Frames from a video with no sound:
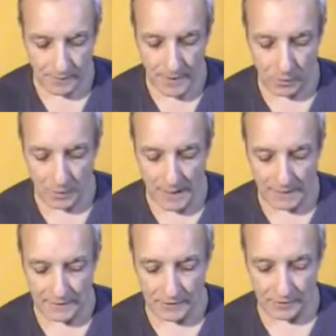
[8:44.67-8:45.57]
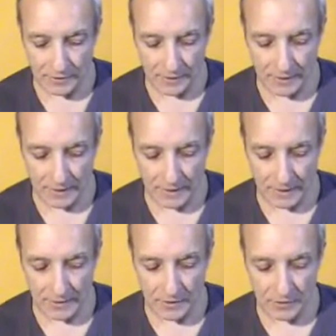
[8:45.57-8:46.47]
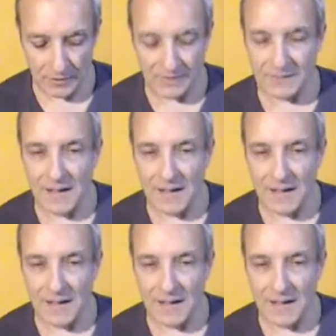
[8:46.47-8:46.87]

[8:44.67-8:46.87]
then we enter into the